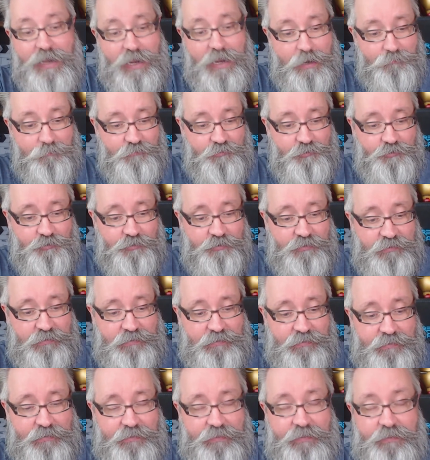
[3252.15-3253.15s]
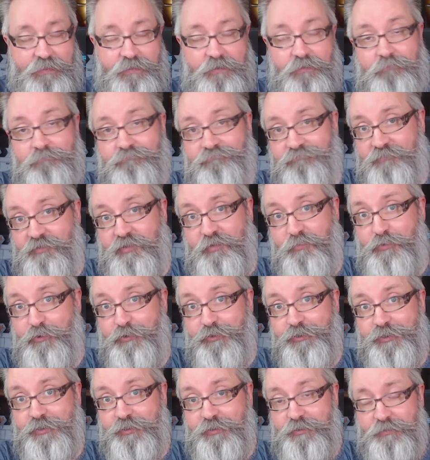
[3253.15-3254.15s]
I'm just cleaning the
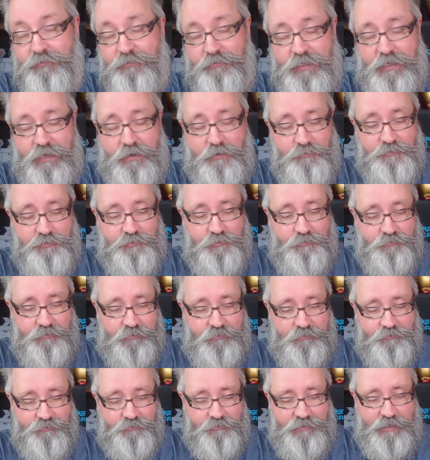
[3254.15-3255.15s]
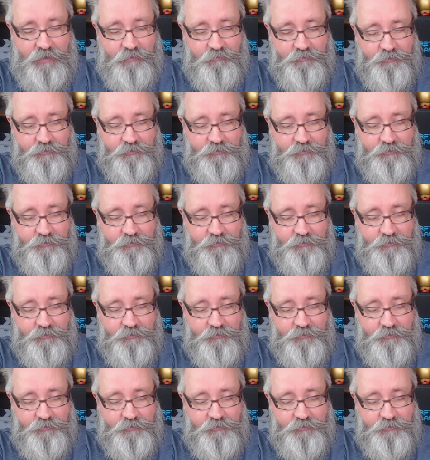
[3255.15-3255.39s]
brushes that I was using just now,